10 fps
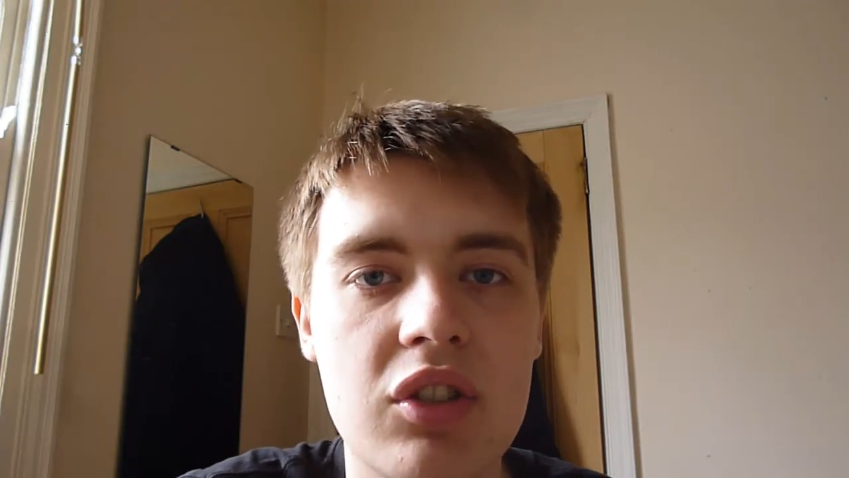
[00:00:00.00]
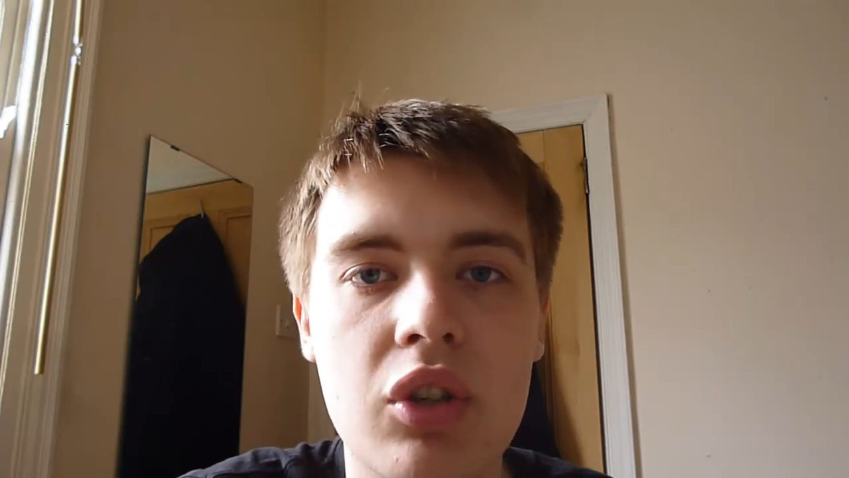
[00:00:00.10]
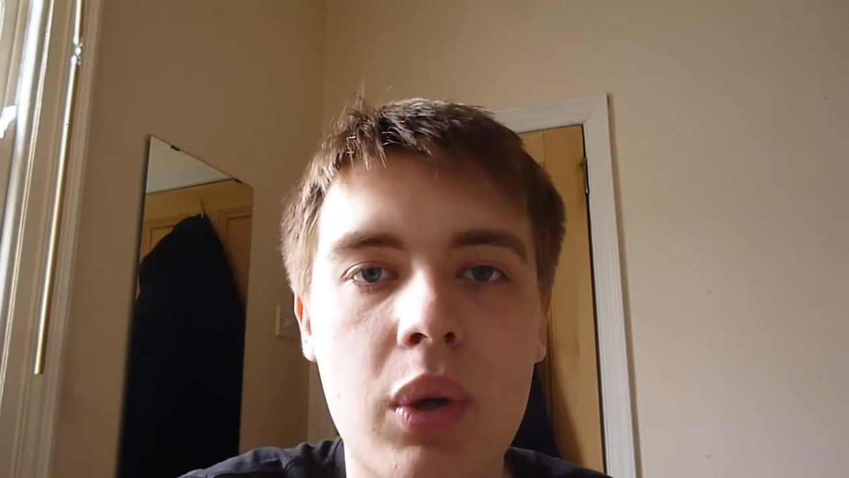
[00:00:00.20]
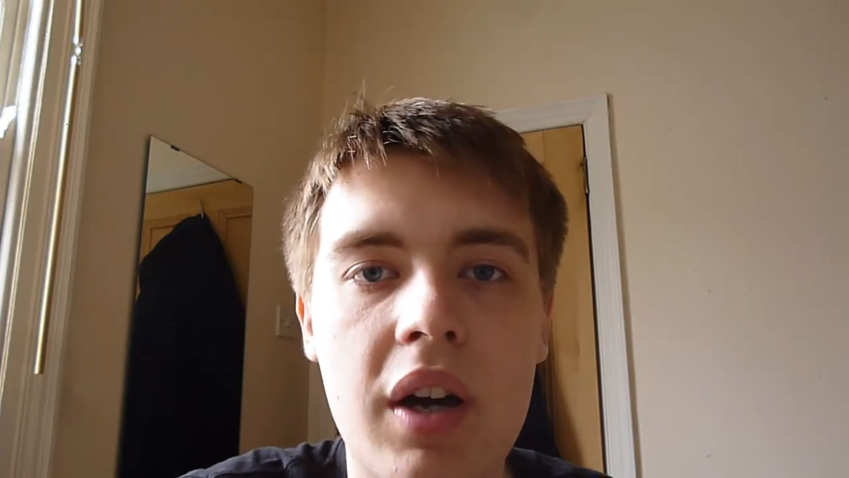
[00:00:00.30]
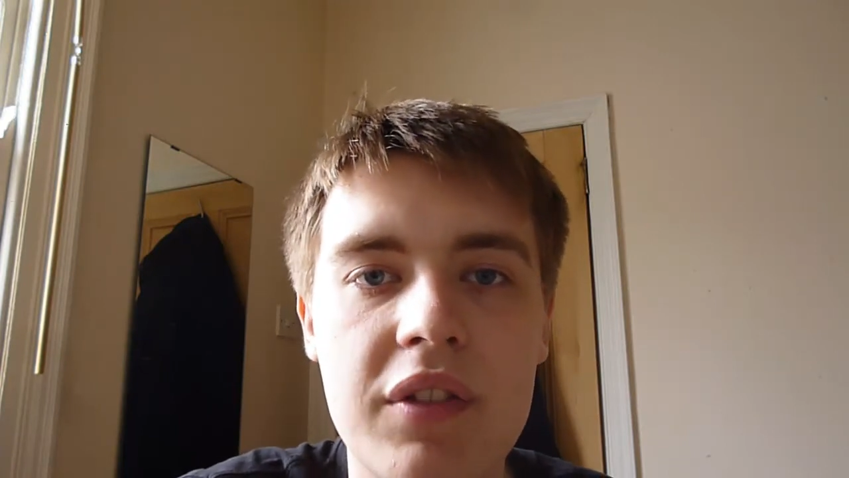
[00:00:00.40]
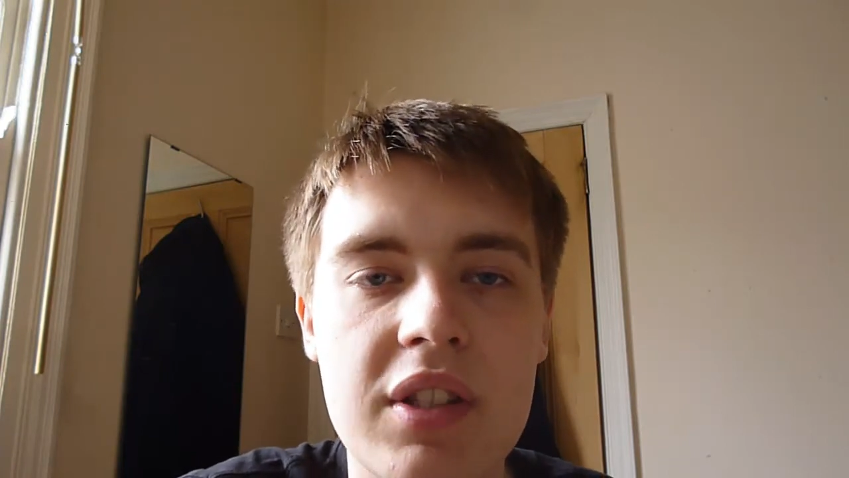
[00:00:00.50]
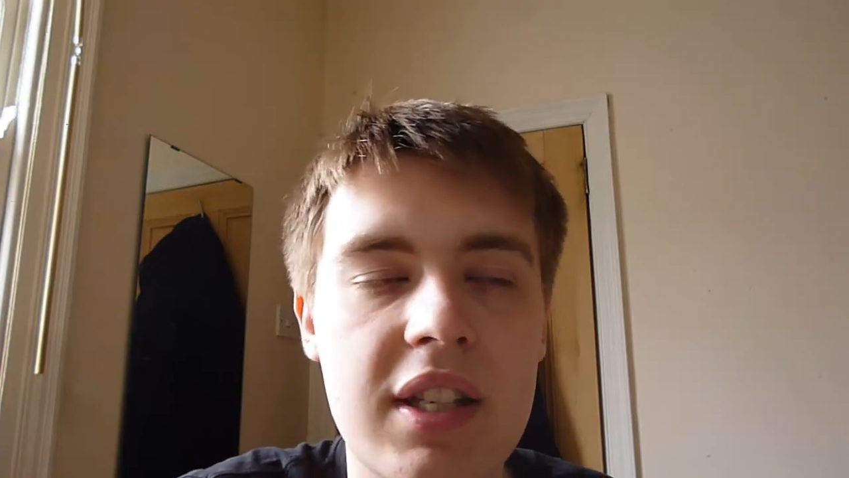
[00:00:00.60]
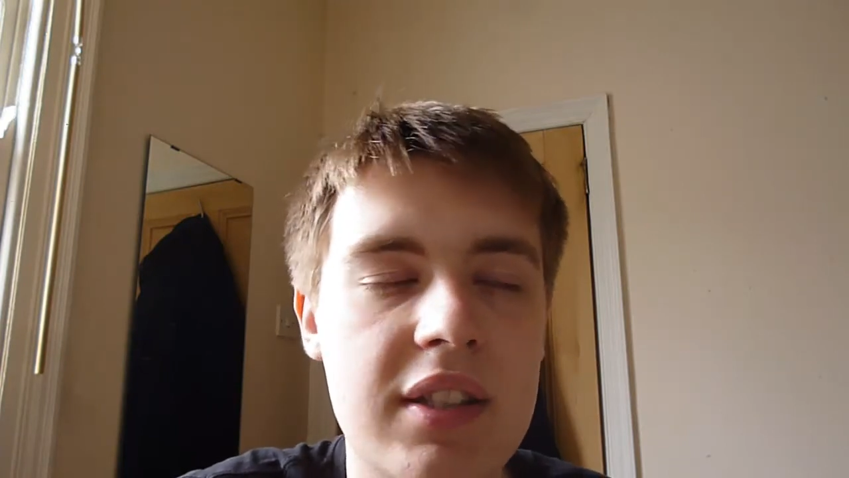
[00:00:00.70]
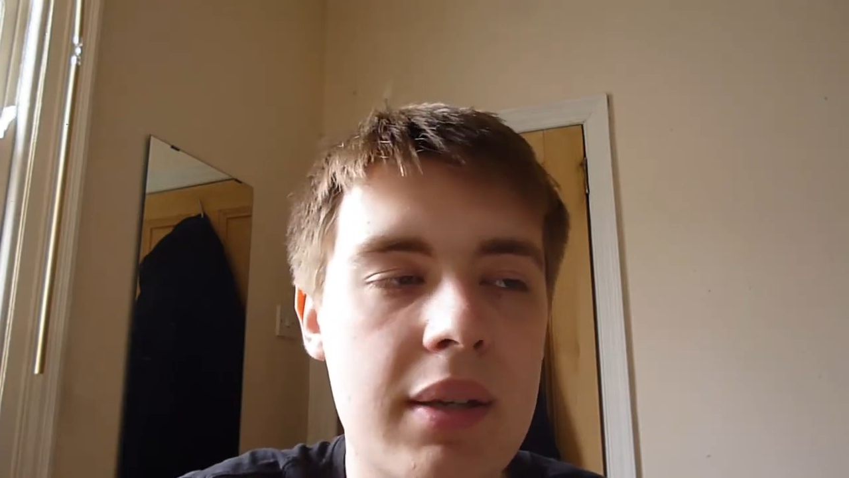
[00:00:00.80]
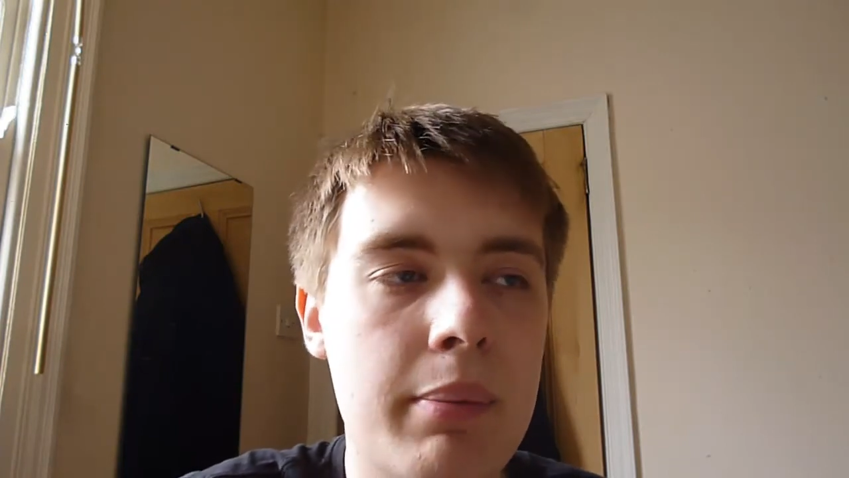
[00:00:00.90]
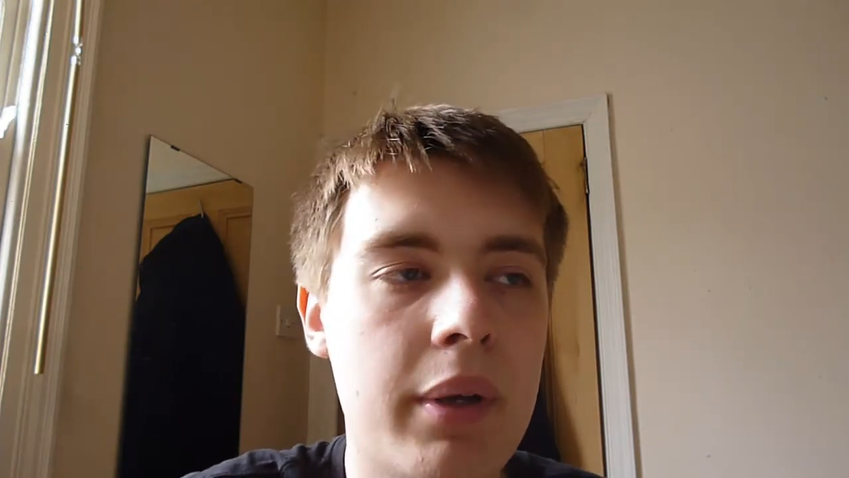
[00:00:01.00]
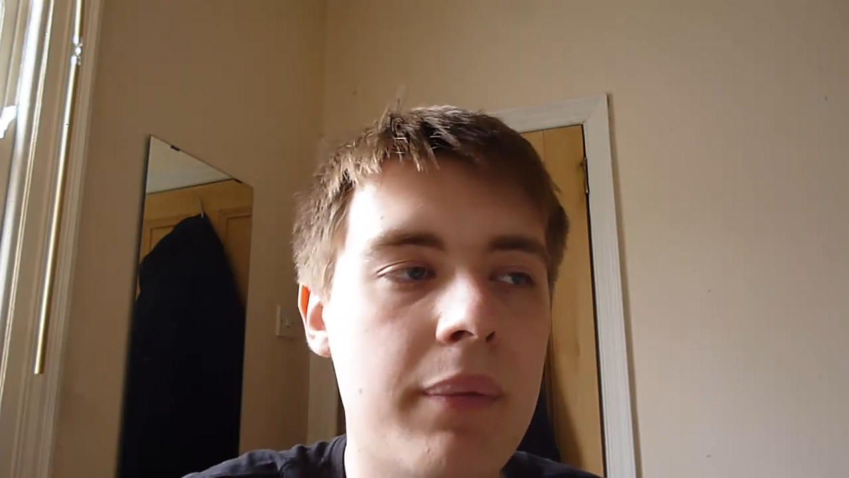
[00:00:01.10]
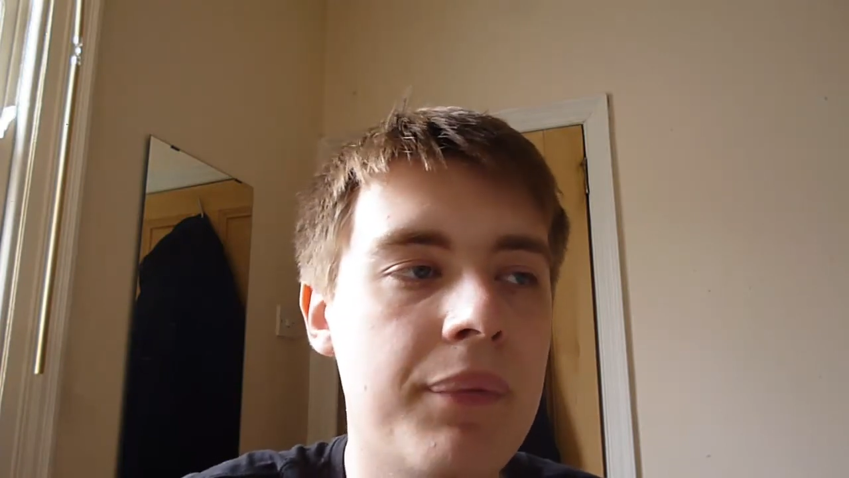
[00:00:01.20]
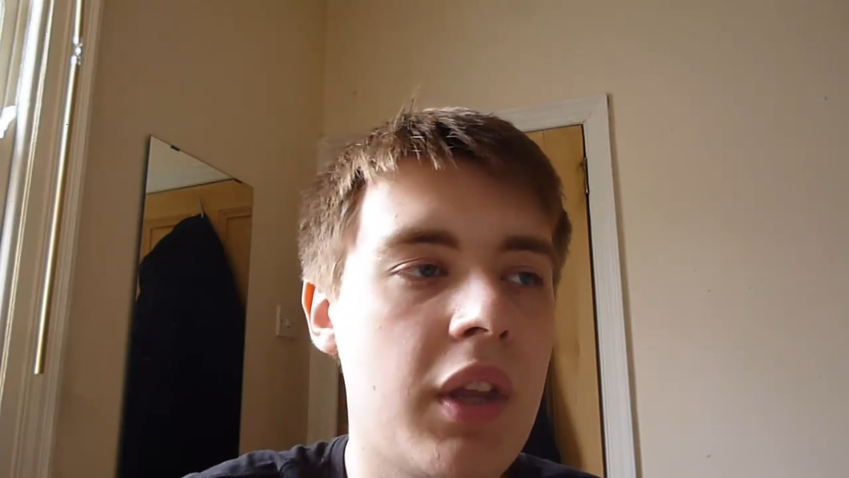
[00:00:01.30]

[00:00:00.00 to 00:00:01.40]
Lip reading: you know, after September?